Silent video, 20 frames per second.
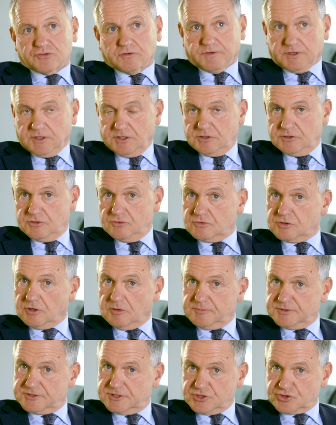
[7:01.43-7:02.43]
of EU
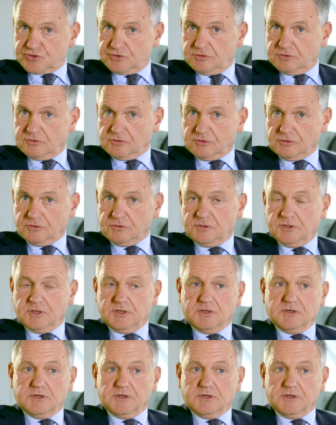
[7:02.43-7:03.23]
competition law,